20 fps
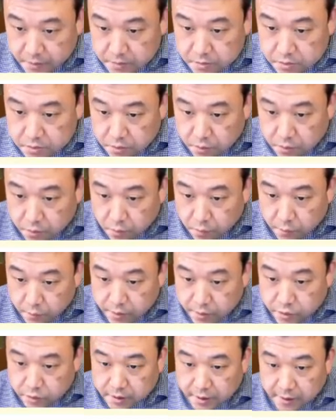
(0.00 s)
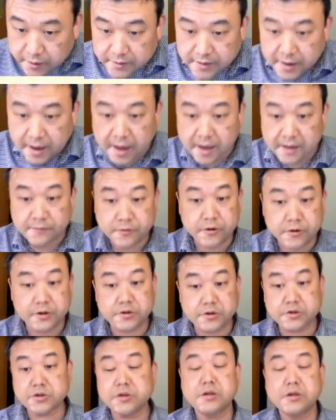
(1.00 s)
So when you take the
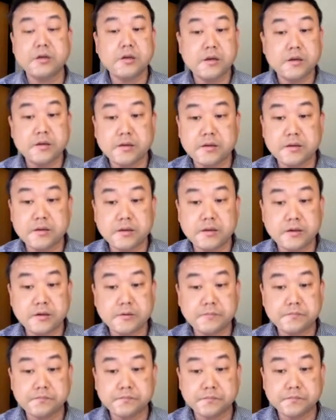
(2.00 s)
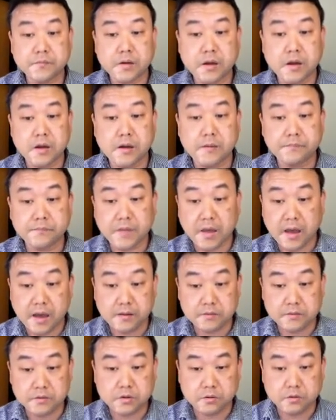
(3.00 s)
average, the um,
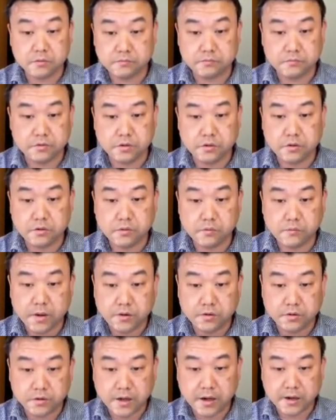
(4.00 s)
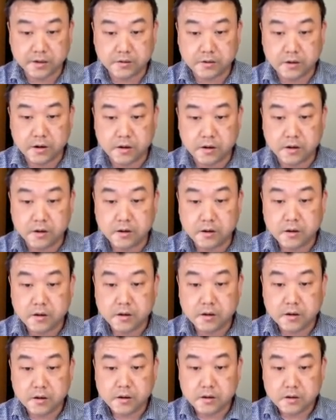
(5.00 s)
so you know when you take the
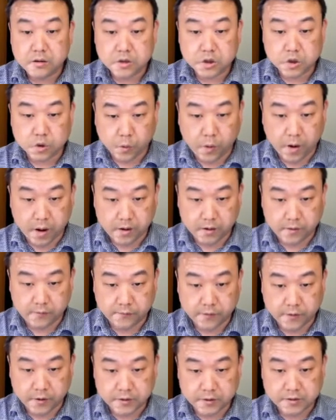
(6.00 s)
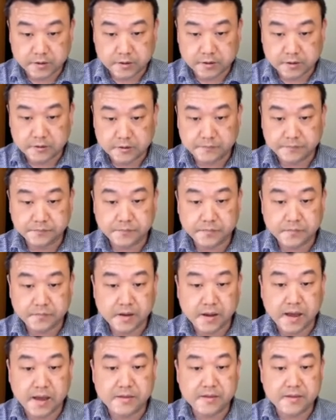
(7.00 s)
square first
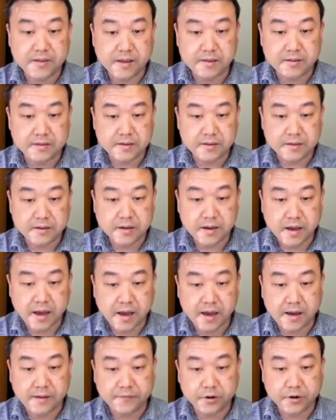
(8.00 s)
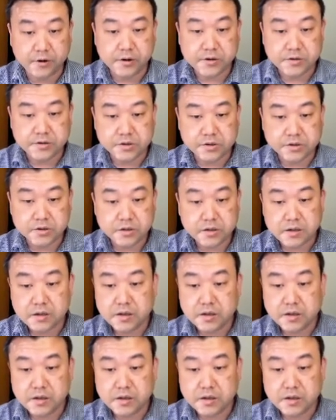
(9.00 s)
and then the average.